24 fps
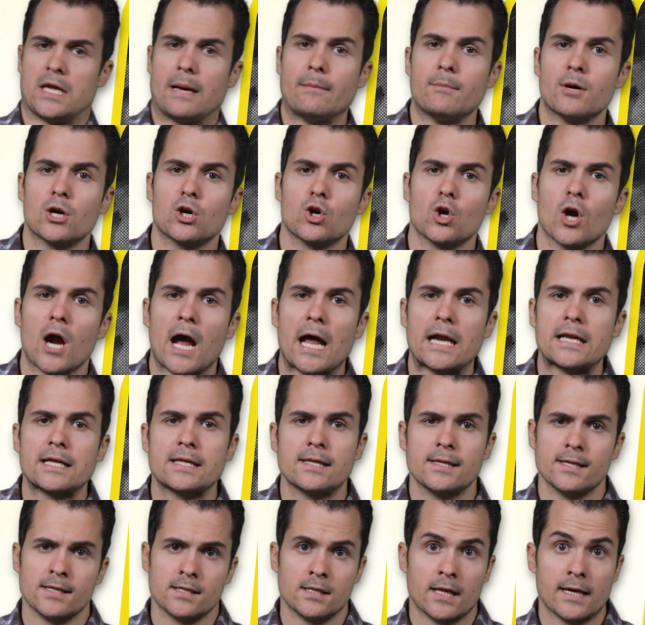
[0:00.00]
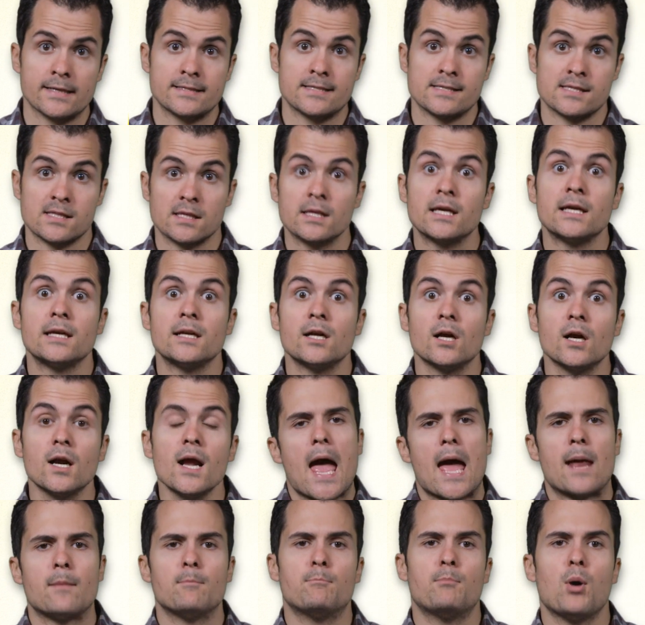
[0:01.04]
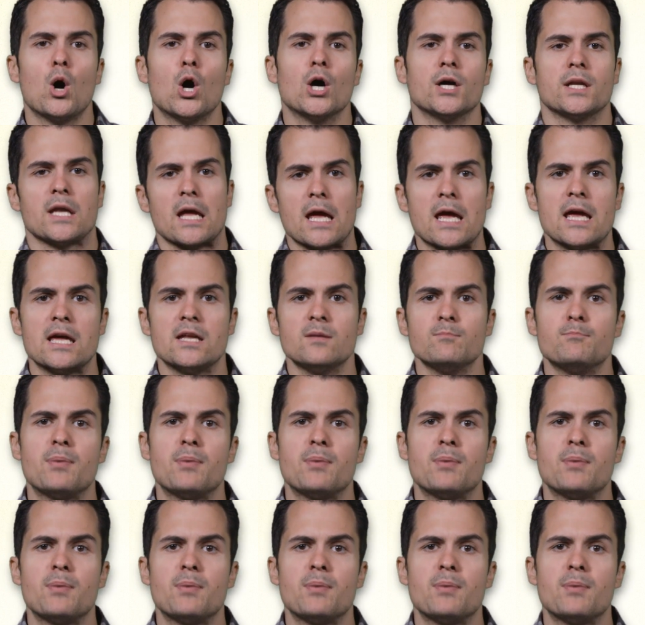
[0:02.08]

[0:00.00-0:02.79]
democratically elected leader and put in